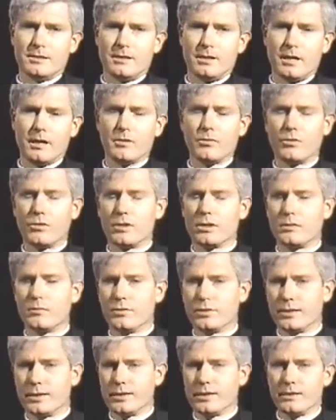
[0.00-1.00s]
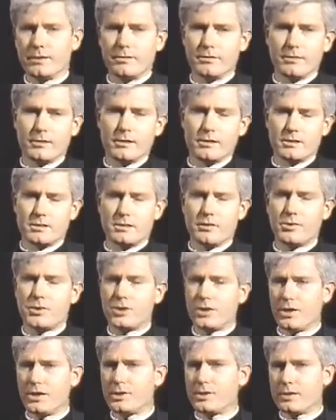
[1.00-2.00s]
I work with an
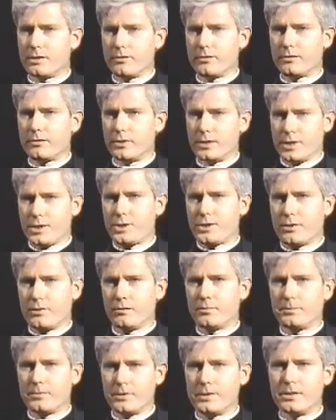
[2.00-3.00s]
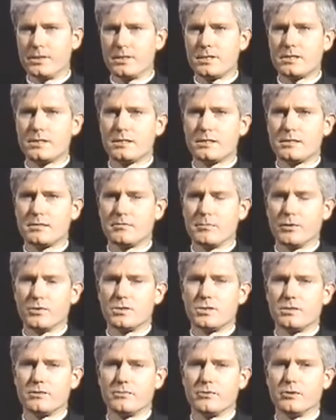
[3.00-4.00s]
association of traditional priests,
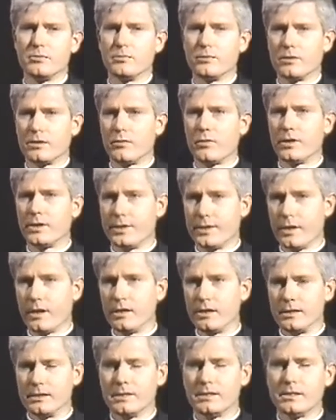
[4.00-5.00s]
most of whom are quite young,